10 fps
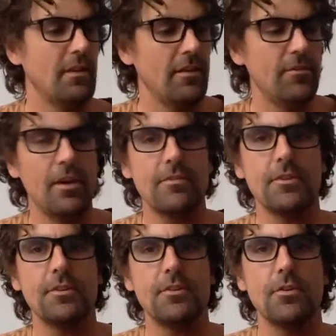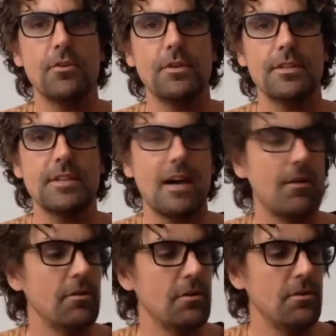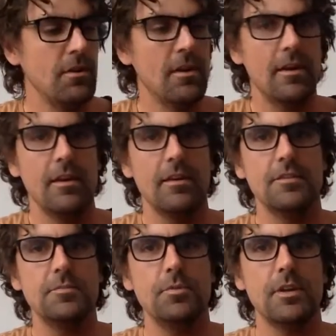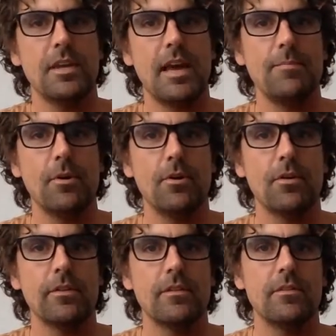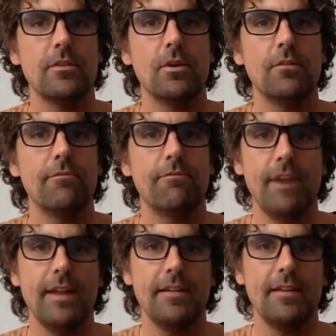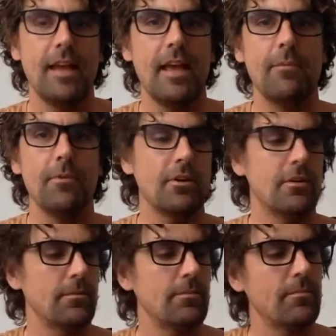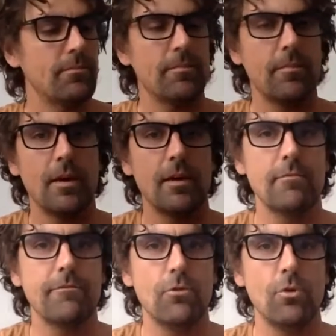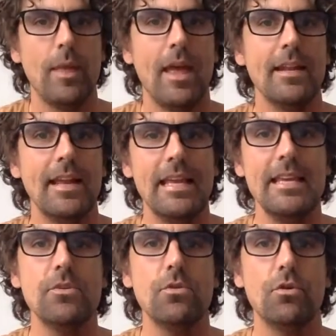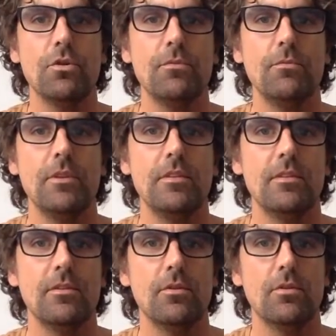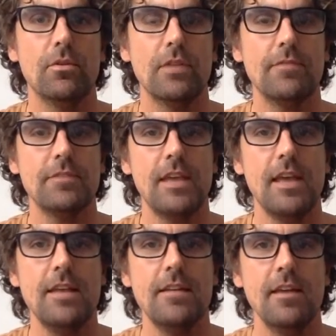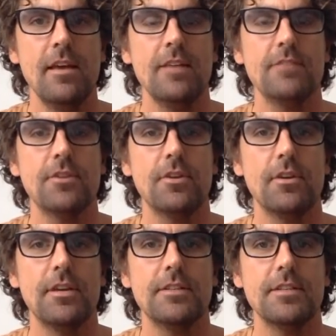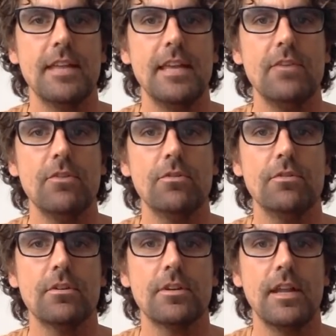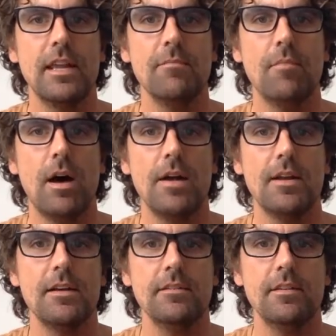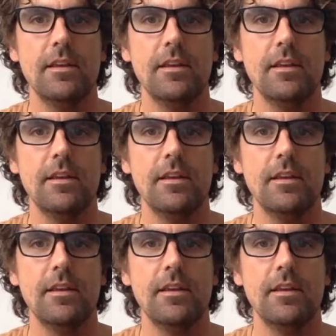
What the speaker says: If you have your guitar on you, just put a capo on the third fret and we're going to form an E chord with your left hand. So it's an E chord, not an E minor.